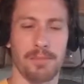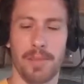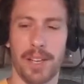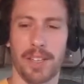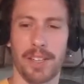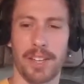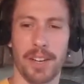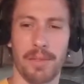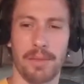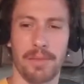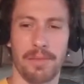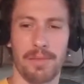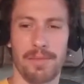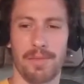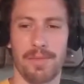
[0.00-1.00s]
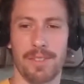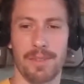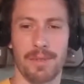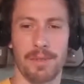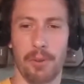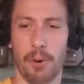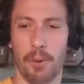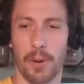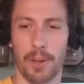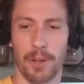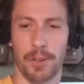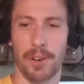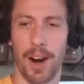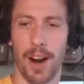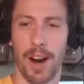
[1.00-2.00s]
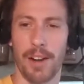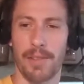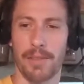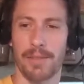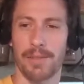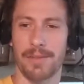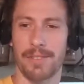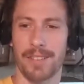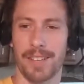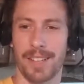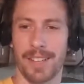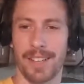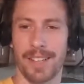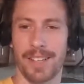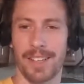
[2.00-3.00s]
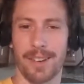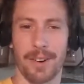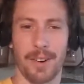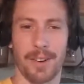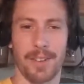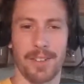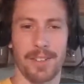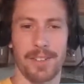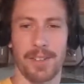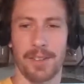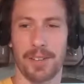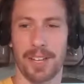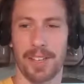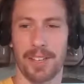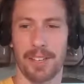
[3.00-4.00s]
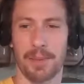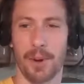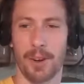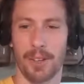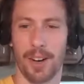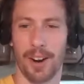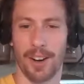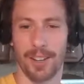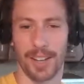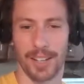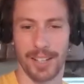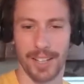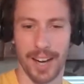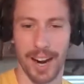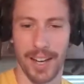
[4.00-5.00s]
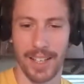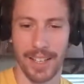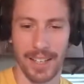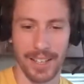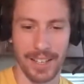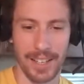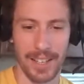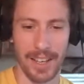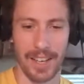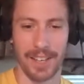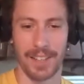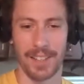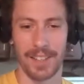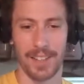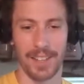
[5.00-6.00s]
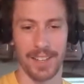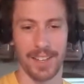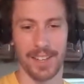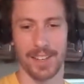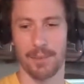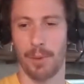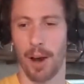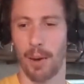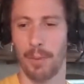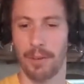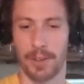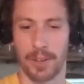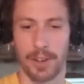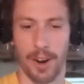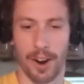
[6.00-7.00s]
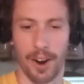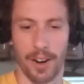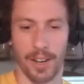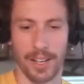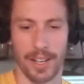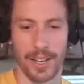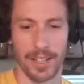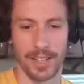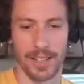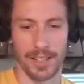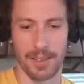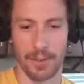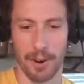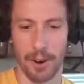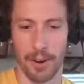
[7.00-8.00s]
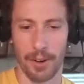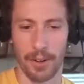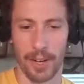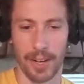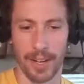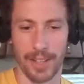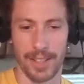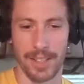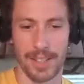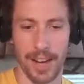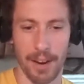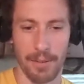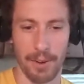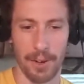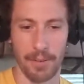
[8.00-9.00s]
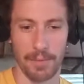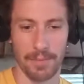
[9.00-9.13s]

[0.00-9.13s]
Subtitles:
Make sure you get four-wheel drive or just don't get the small car like that I did. And then the bottom of your car hits the road and it's not fun.